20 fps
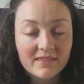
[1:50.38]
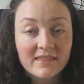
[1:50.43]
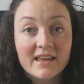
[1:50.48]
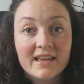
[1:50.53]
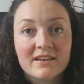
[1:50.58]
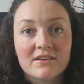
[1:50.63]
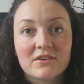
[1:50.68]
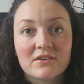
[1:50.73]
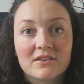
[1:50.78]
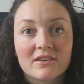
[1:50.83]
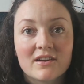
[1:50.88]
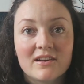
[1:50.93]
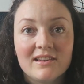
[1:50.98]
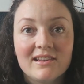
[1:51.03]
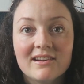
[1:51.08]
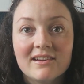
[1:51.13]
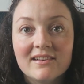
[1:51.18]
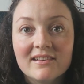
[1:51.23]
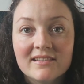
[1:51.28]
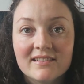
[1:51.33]
Then on our
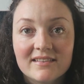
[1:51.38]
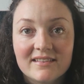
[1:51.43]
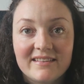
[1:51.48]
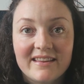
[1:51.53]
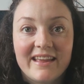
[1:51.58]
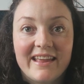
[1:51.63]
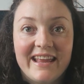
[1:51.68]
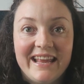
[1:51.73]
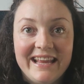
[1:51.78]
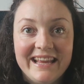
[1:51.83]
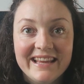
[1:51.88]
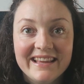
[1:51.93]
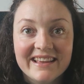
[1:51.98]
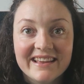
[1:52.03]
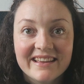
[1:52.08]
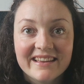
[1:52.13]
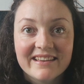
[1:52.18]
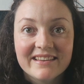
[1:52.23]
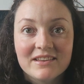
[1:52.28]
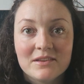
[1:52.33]
last
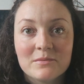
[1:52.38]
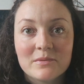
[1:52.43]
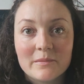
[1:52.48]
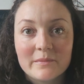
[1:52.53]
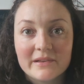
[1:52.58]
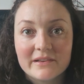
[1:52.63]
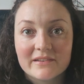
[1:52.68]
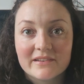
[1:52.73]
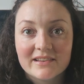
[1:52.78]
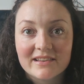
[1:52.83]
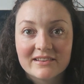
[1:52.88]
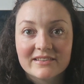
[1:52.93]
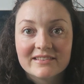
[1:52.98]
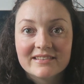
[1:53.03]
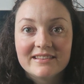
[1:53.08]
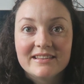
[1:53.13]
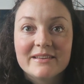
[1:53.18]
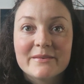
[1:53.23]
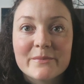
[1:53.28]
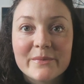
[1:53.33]
day, you probably got a little
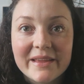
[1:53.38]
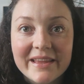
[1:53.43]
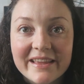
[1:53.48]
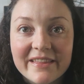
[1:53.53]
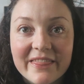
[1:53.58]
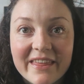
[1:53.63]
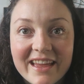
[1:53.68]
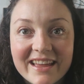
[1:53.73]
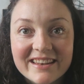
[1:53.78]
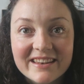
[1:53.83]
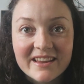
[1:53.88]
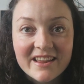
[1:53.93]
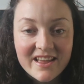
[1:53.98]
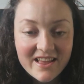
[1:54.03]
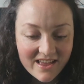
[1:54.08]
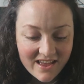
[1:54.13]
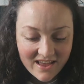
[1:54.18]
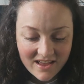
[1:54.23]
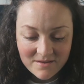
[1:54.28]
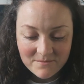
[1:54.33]
sneak peek then,
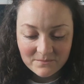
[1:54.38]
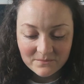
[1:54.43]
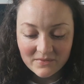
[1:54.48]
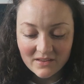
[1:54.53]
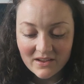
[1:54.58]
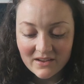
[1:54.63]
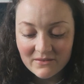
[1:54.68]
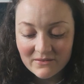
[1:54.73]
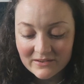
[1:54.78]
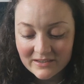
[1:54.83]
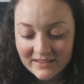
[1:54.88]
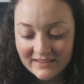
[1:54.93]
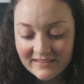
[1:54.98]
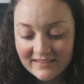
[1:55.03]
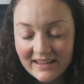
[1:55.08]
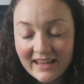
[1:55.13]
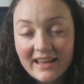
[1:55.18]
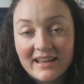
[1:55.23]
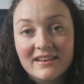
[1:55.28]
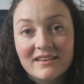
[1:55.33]
I wanted
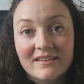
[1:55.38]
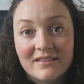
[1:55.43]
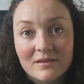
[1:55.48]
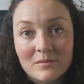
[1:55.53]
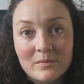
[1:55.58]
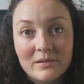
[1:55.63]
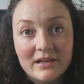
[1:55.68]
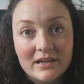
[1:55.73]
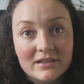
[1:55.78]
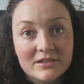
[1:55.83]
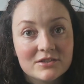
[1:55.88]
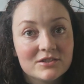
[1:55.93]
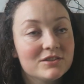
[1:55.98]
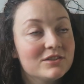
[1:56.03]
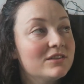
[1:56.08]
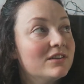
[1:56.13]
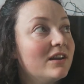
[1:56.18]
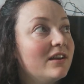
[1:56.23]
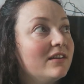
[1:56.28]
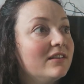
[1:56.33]
to get another
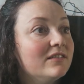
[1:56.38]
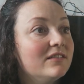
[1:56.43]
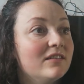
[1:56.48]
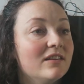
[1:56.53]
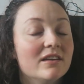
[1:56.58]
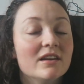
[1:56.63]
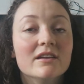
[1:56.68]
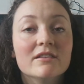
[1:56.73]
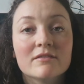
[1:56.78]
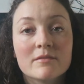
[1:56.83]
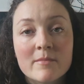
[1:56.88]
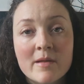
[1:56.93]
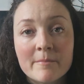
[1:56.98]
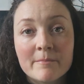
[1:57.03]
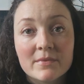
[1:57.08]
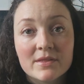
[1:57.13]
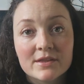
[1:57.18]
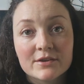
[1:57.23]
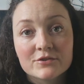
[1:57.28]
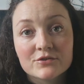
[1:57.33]
plush to
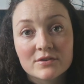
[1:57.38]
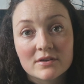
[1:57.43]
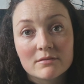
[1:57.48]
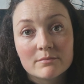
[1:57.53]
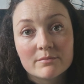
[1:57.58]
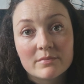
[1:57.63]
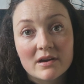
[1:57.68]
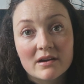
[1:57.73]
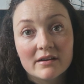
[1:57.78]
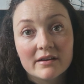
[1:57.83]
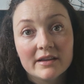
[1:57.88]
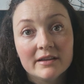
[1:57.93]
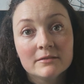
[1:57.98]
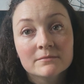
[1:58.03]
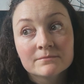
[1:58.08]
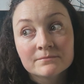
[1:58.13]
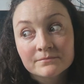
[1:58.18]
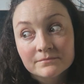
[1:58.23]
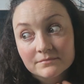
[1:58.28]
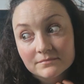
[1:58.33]
remember the trip
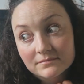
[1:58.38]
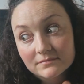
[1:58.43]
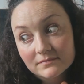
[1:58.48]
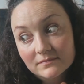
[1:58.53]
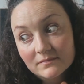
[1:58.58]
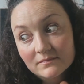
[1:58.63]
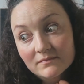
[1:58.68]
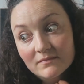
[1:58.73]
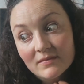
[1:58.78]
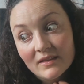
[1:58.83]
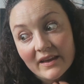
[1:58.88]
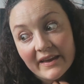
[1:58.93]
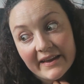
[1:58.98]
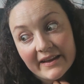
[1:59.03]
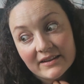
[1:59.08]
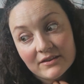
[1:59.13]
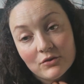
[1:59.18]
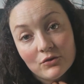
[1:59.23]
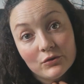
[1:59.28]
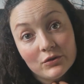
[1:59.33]
by.
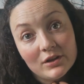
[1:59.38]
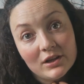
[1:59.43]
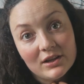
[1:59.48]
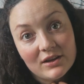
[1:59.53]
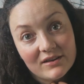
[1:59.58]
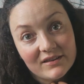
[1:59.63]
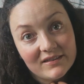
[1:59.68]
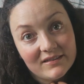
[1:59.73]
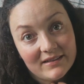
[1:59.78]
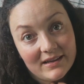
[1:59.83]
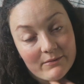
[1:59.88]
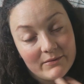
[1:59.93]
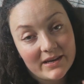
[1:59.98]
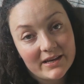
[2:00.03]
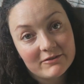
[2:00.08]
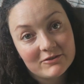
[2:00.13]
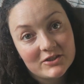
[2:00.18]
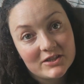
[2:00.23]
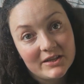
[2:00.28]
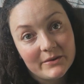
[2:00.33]
And on the last day we
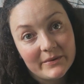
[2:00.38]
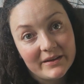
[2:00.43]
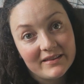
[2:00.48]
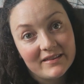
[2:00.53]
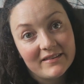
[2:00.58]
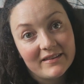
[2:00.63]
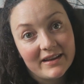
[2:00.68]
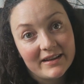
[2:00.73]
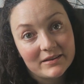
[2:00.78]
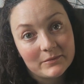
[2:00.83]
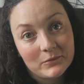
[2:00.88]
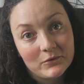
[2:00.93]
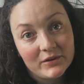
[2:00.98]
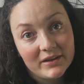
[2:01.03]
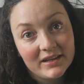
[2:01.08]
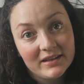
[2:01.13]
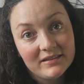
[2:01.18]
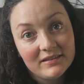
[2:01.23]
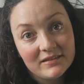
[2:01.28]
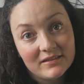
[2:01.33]
actually went to Animal
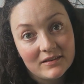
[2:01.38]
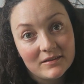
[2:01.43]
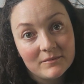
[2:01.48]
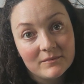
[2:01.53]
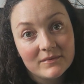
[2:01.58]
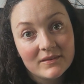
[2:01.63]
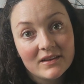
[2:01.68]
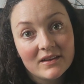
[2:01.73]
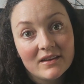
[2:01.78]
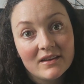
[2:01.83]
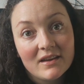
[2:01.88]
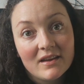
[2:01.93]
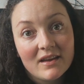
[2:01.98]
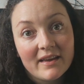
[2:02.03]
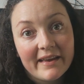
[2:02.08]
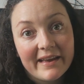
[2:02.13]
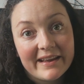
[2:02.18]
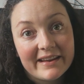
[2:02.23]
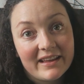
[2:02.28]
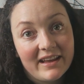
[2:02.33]
Kingdom
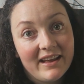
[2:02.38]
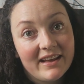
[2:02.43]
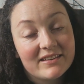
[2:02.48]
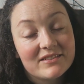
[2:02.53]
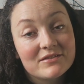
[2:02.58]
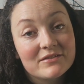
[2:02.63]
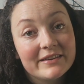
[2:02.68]
and I had